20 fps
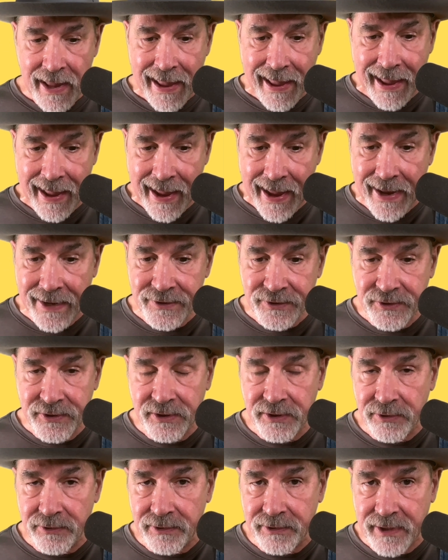add
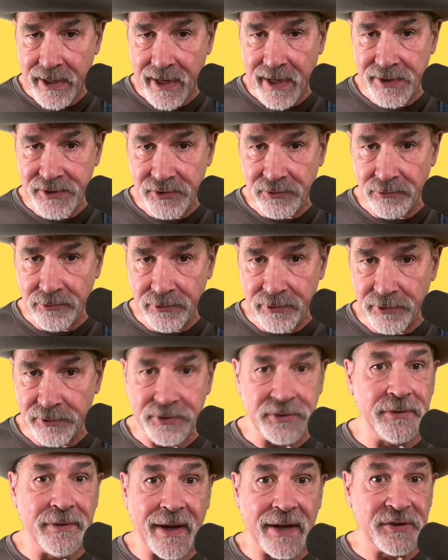to your castle
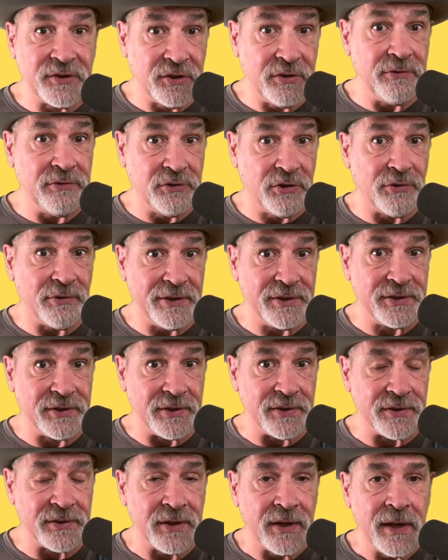world, you got 2
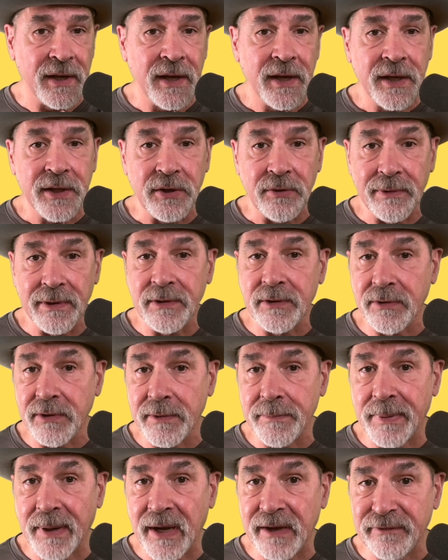choices. You're either going
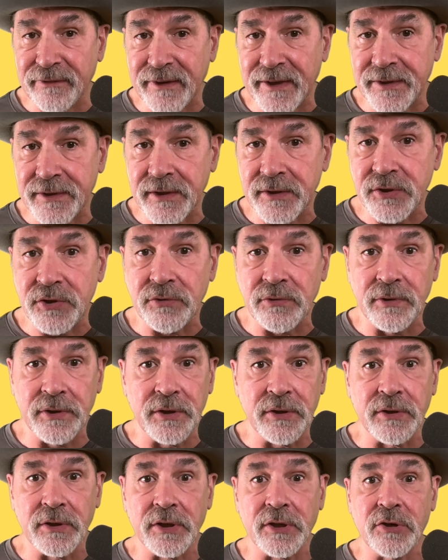to buy vintage, or
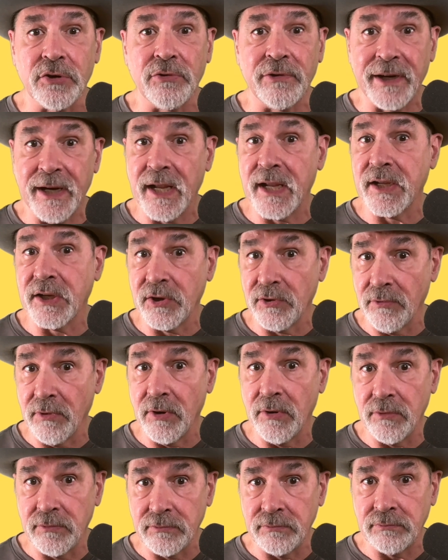you're going to create your
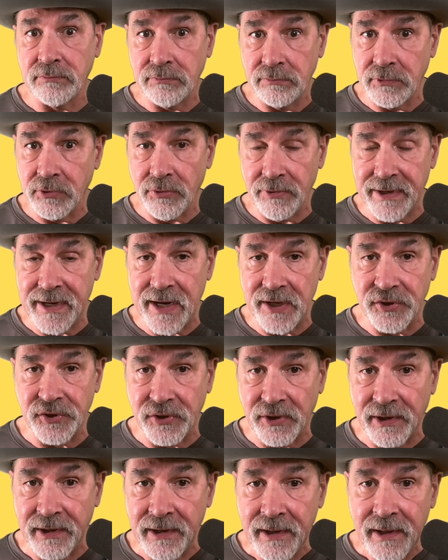own
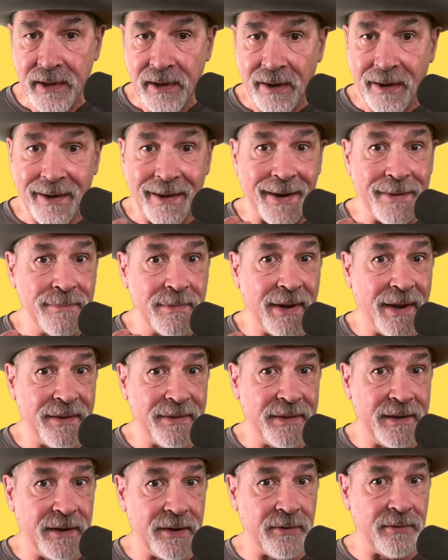creation. I'm
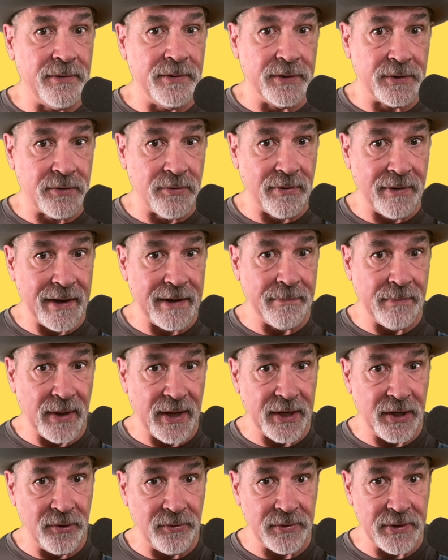not there on the create
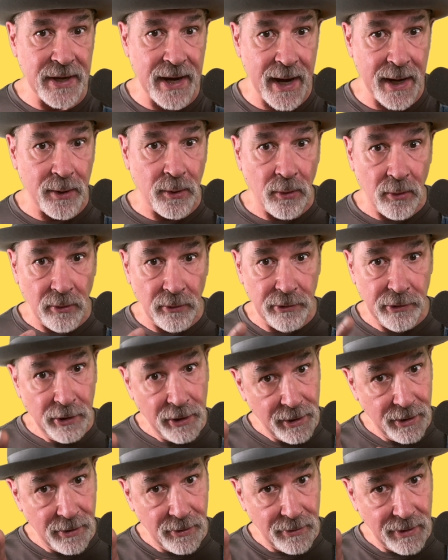my own yet,
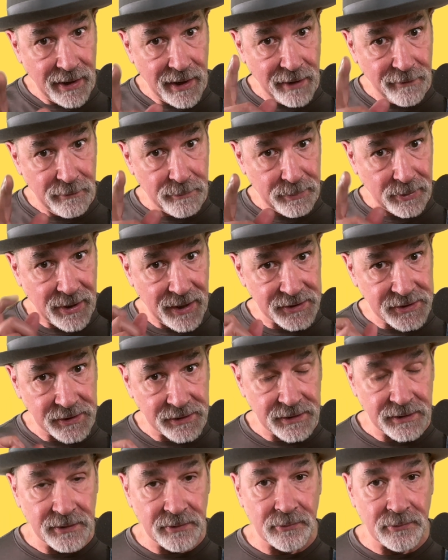although I have a project in the